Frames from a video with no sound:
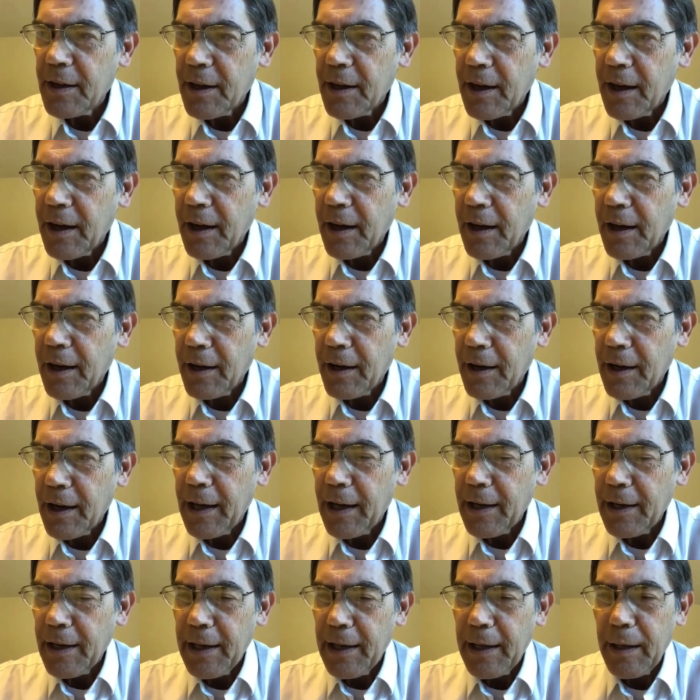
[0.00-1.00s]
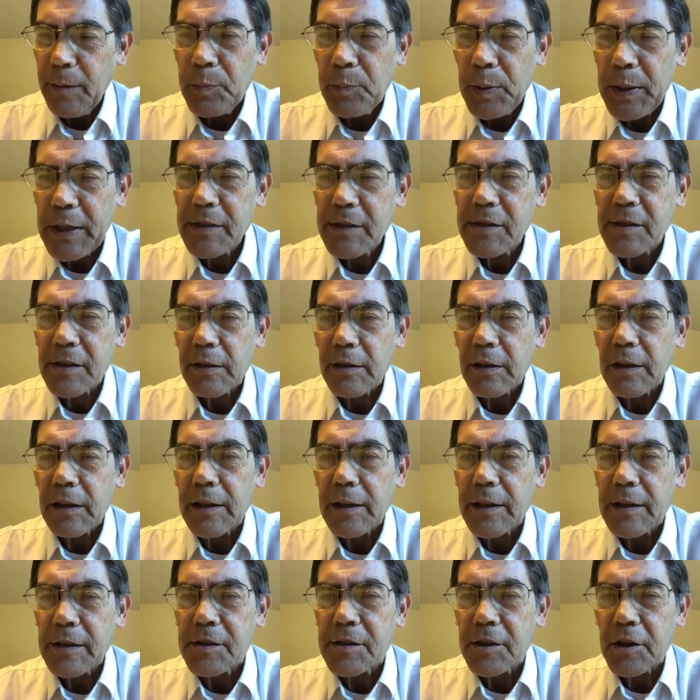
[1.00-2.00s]
And epistle
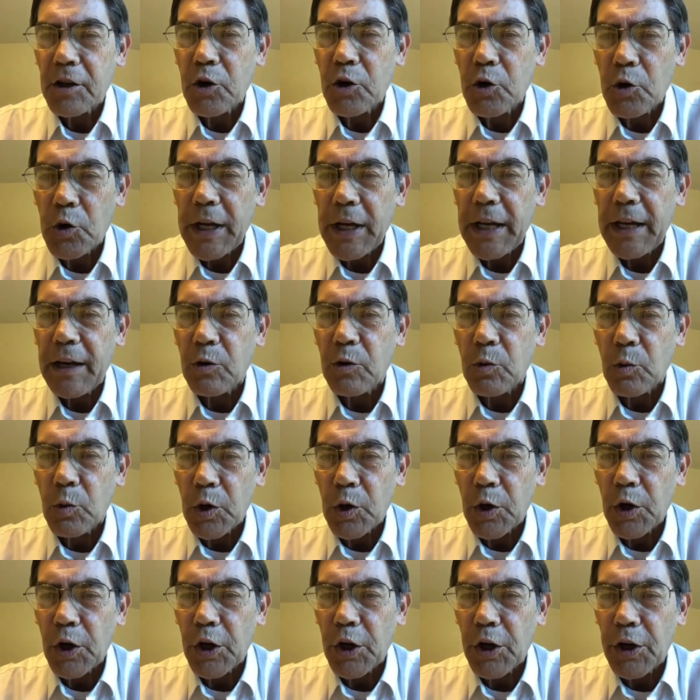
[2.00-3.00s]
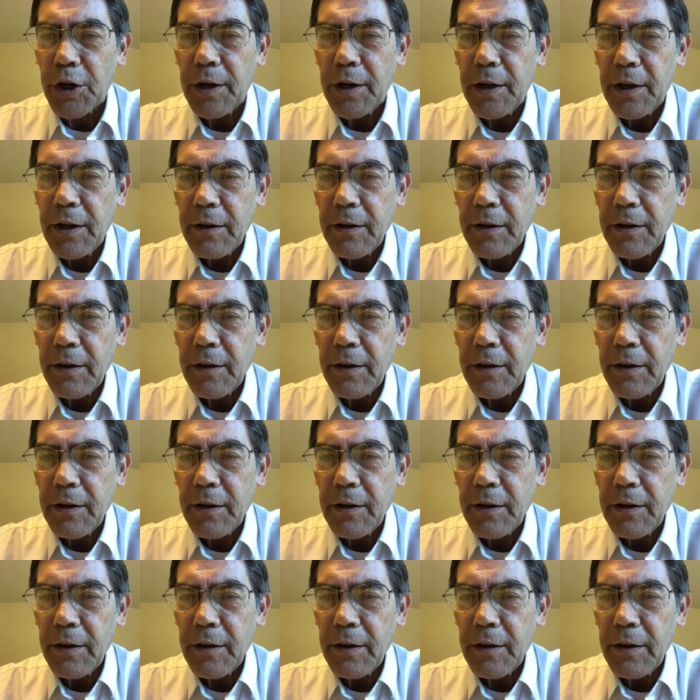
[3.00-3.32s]
is the Greek word